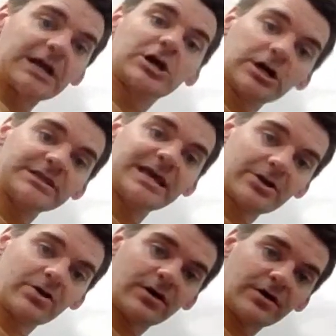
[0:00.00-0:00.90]
of cut that
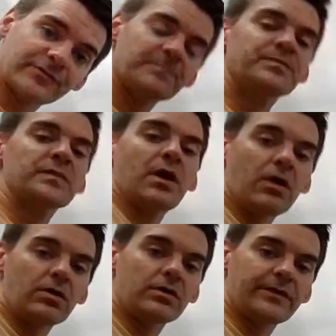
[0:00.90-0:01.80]
off.
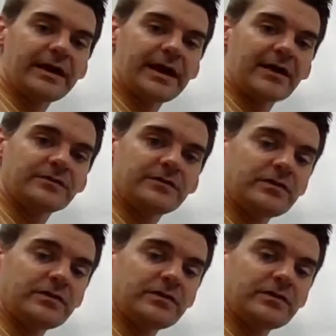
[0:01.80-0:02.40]
All they have to